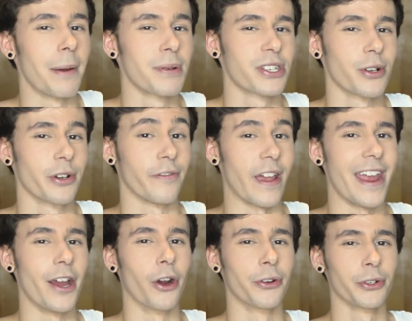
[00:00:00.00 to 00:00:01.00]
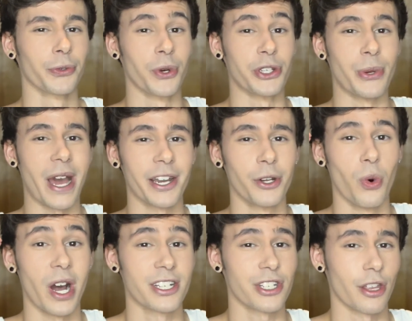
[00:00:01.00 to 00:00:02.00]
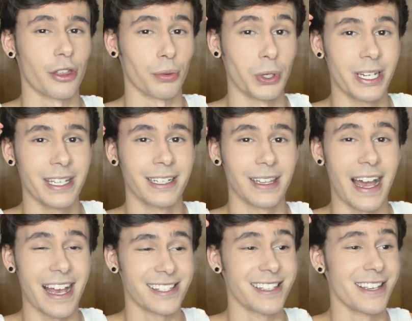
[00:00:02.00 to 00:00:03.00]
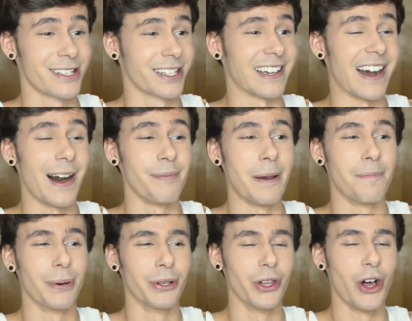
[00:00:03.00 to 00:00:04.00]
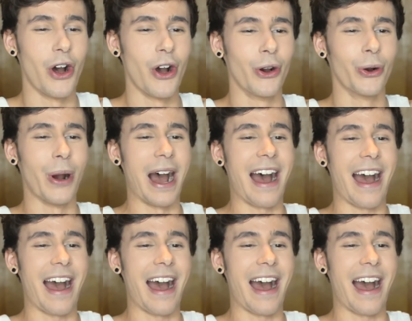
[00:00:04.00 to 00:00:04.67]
episode of Hey Arnold where you had to watch the 3D glasses? Comment below.